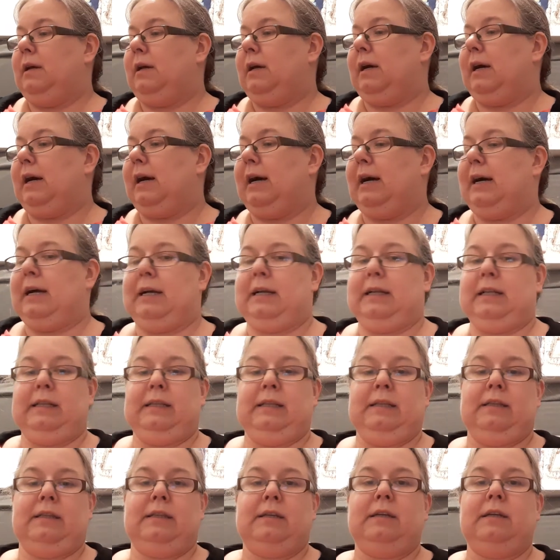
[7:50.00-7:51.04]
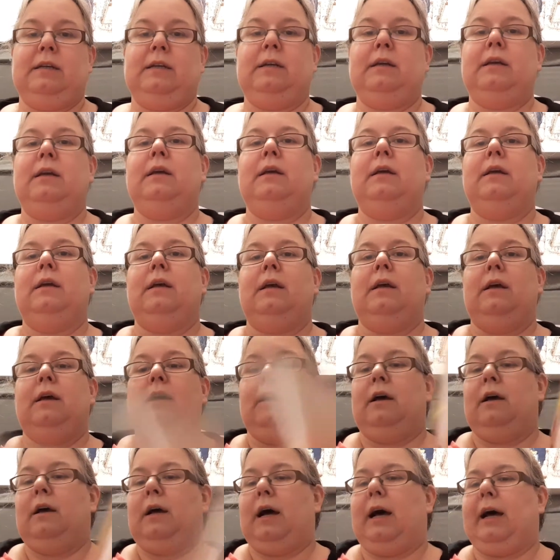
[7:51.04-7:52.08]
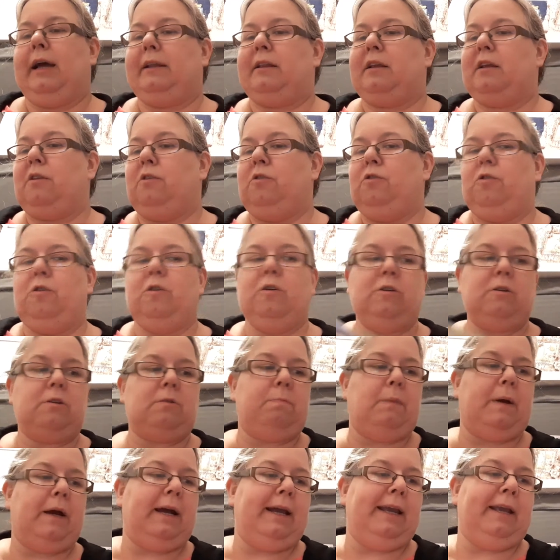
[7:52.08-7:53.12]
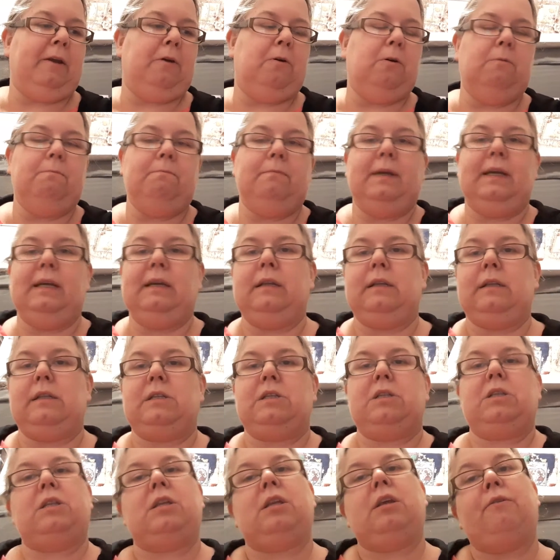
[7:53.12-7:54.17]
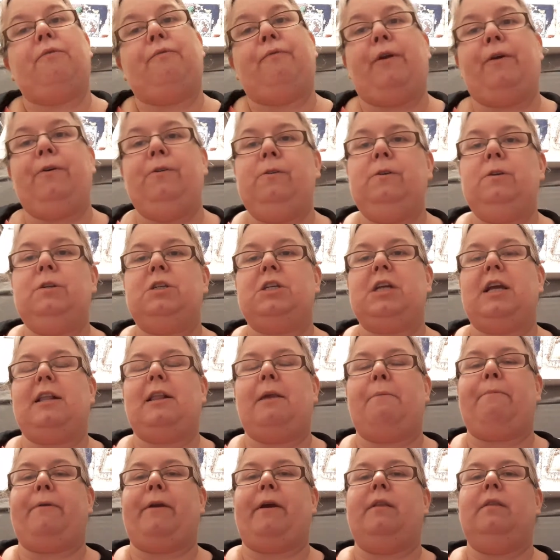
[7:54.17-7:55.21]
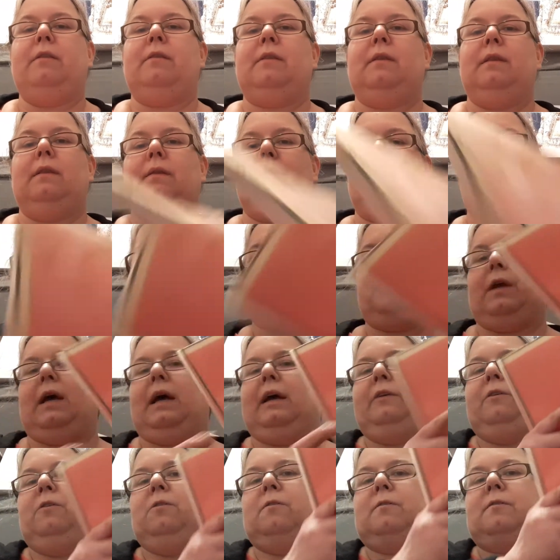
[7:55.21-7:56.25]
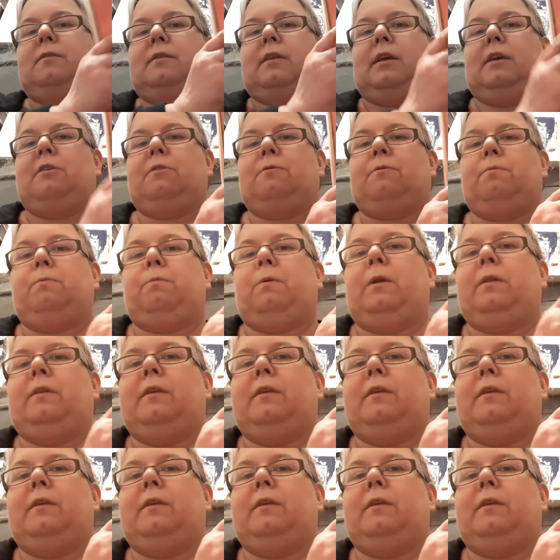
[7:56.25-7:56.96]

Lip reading: And I didn't use my homemade round jelly print. I used this one